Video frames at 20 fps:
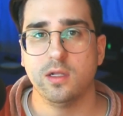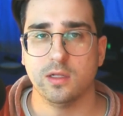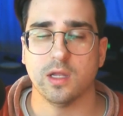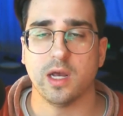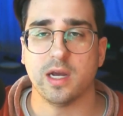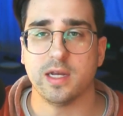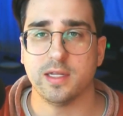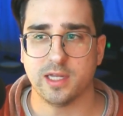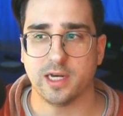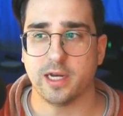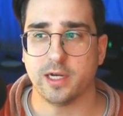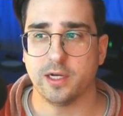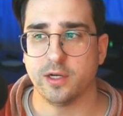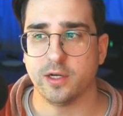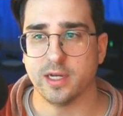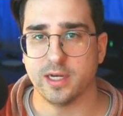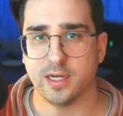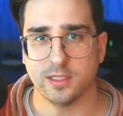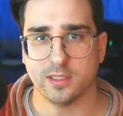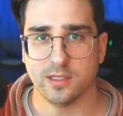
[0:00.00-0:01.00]
light that I
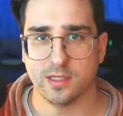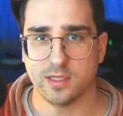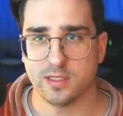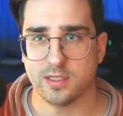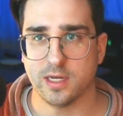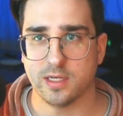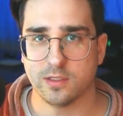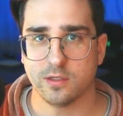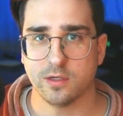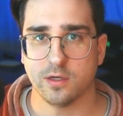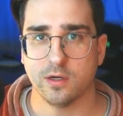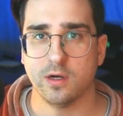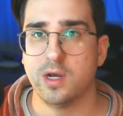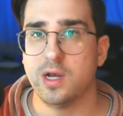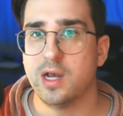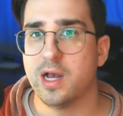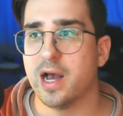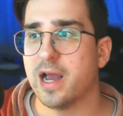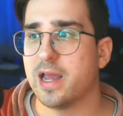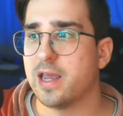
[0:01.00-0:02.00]
could get into the sensor.
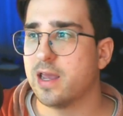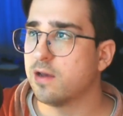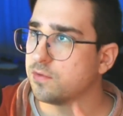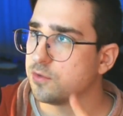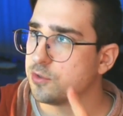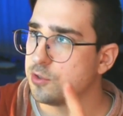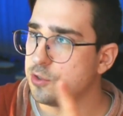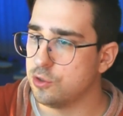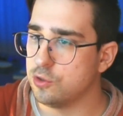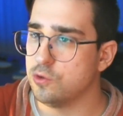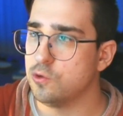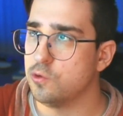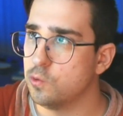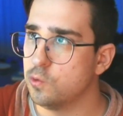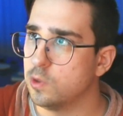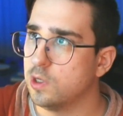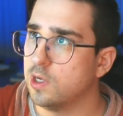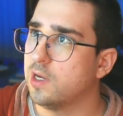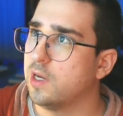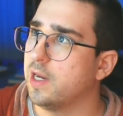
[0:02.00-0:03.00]
I have
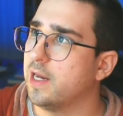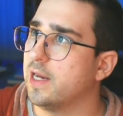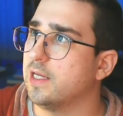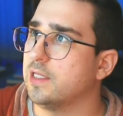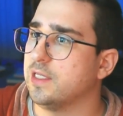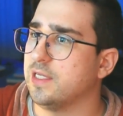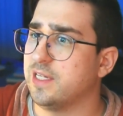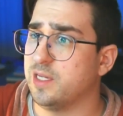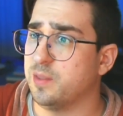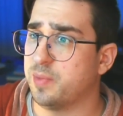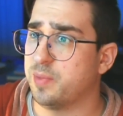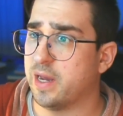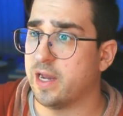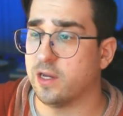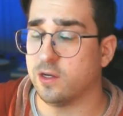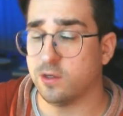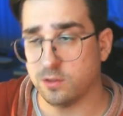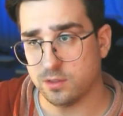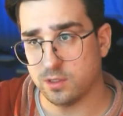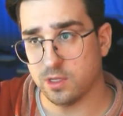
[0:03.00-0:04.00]
two LED
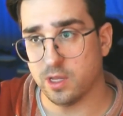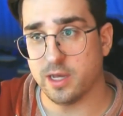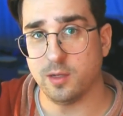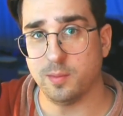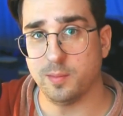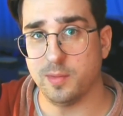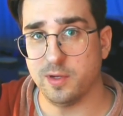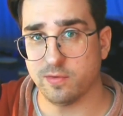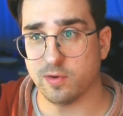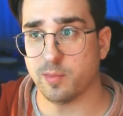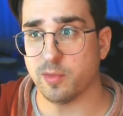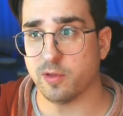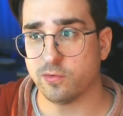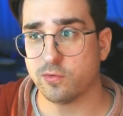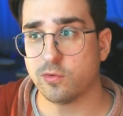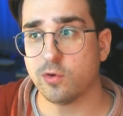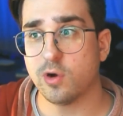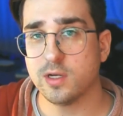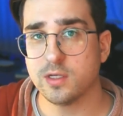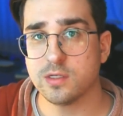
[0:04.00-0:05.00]
panels lighting me from the
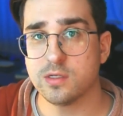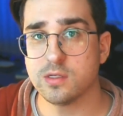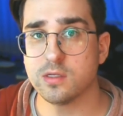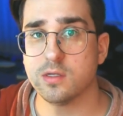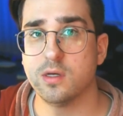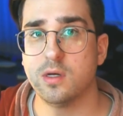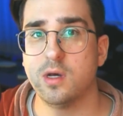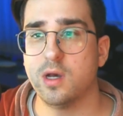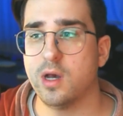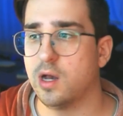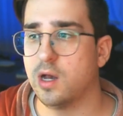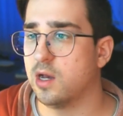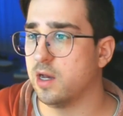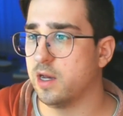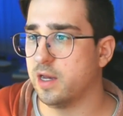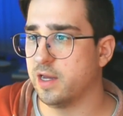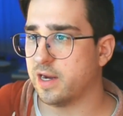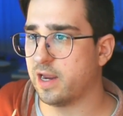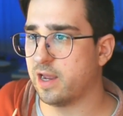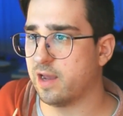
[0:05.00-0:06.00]
front,
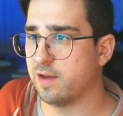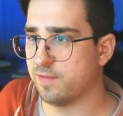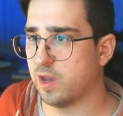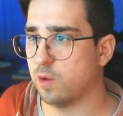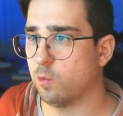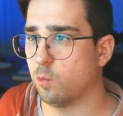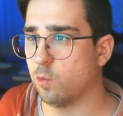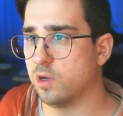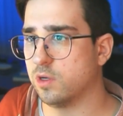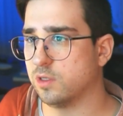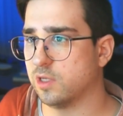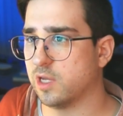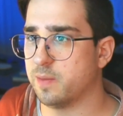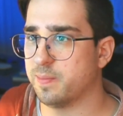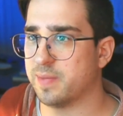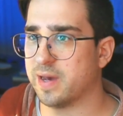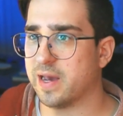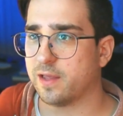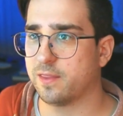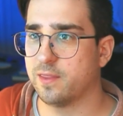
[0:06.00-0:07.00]
and I have that one
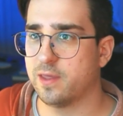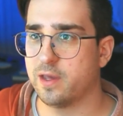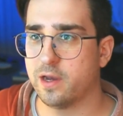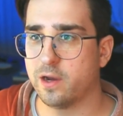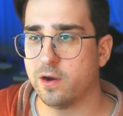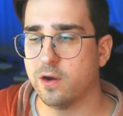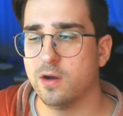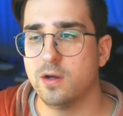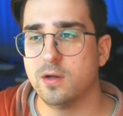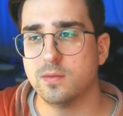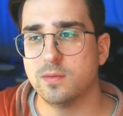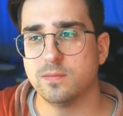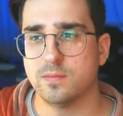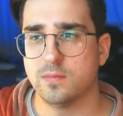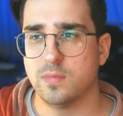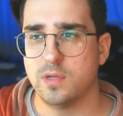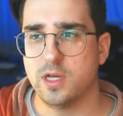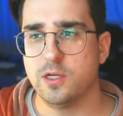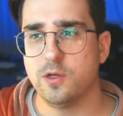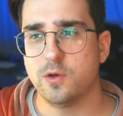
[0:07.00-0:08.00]
light back there.
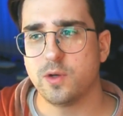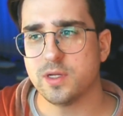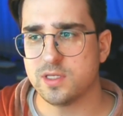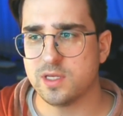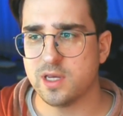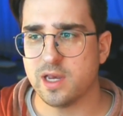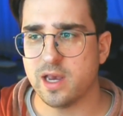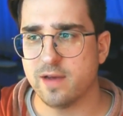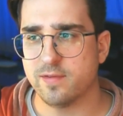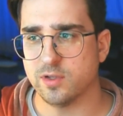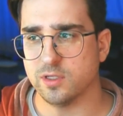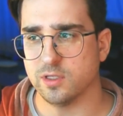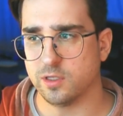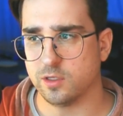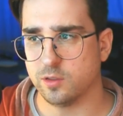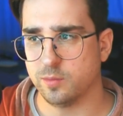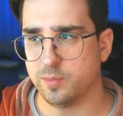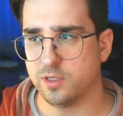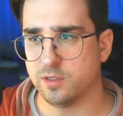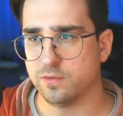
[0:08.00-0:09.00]
And you can see I have a
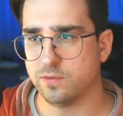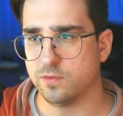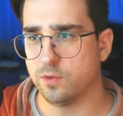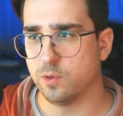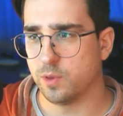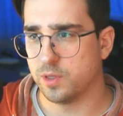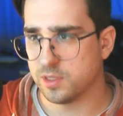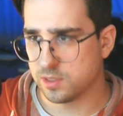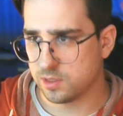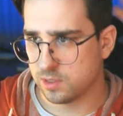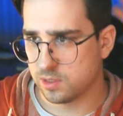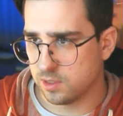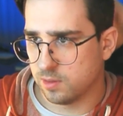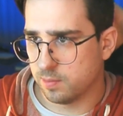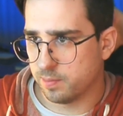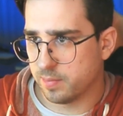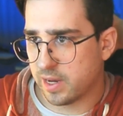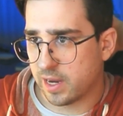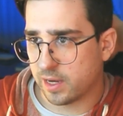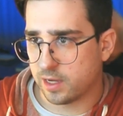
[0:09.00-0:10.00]
little bit of noise
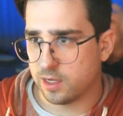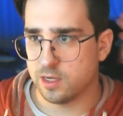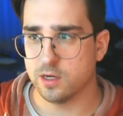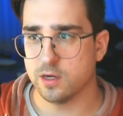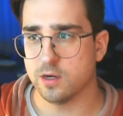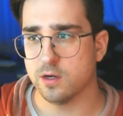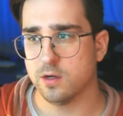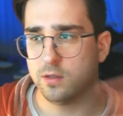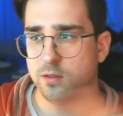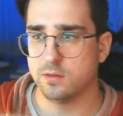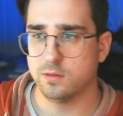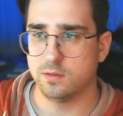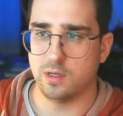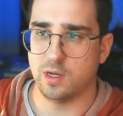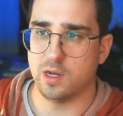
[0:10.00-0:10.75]
back here